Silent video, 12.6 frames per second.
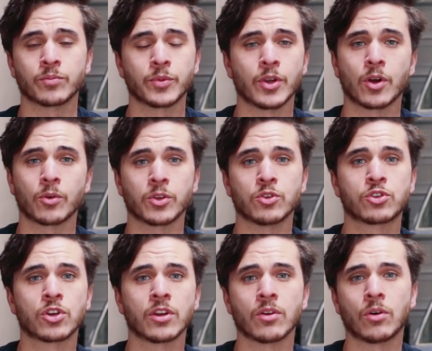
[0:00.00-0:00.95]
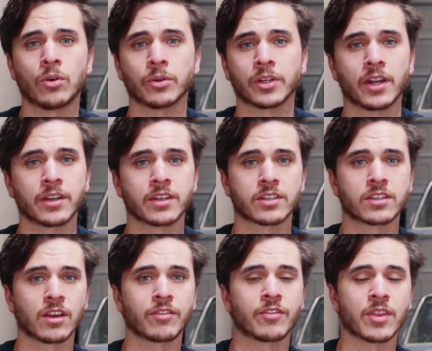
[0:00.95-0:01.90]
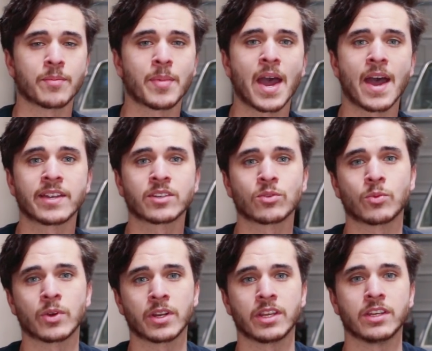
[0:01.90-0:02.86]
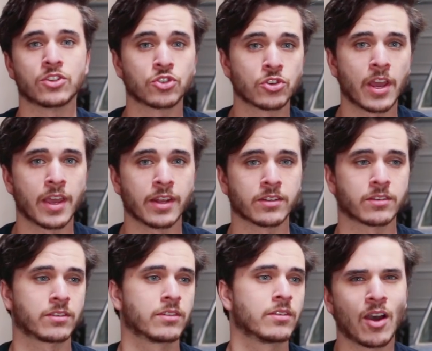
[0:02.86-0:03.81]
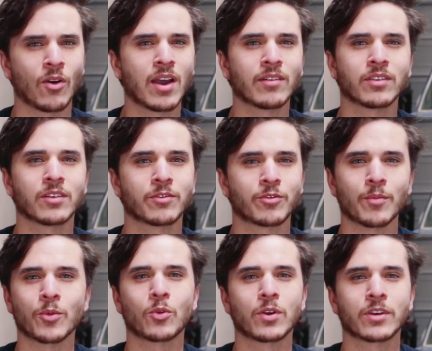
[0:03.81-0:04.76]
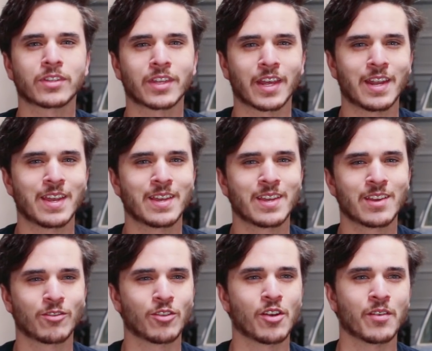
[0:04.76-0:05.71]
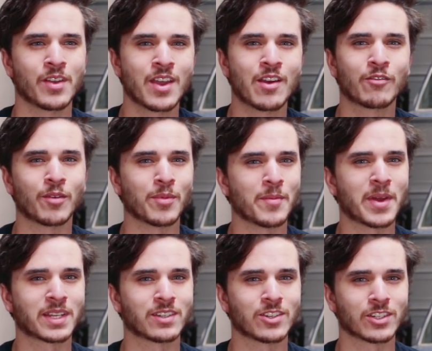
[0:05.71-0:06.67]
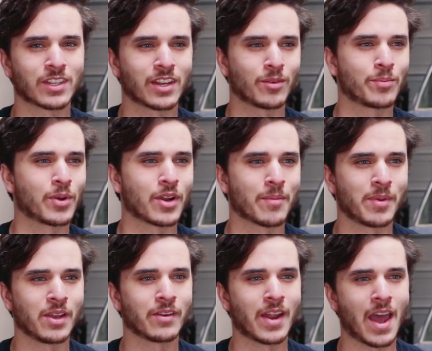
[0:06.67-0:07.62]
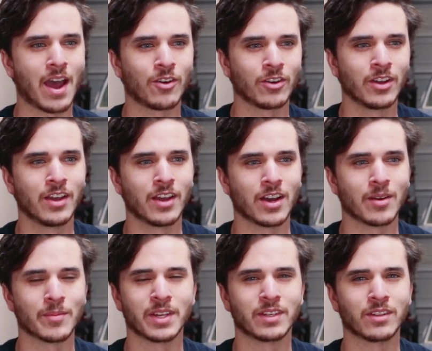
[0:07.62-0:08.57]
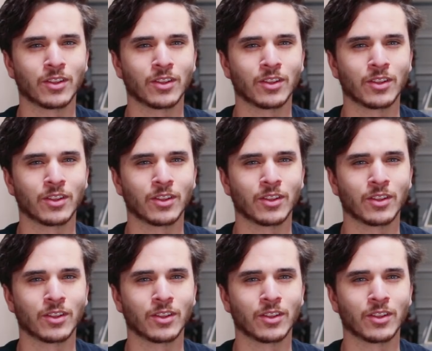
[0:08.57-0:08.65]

you shouldn't hold on to stuff in the past when he's changed. However, from the messages that I'll put up here now, it